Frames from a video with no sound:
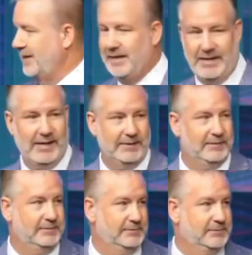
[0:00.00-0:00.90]
I
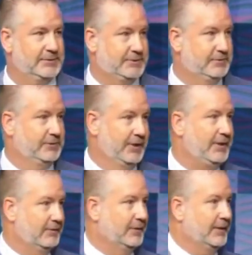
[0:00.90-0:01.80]

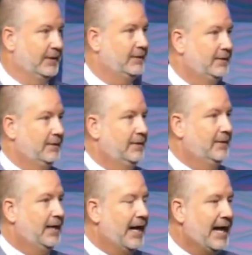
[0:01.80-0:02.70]
literally,
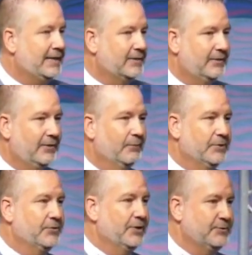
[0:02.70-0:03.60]
I had to learn what
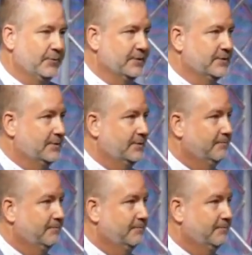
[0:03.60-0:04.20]
trust was.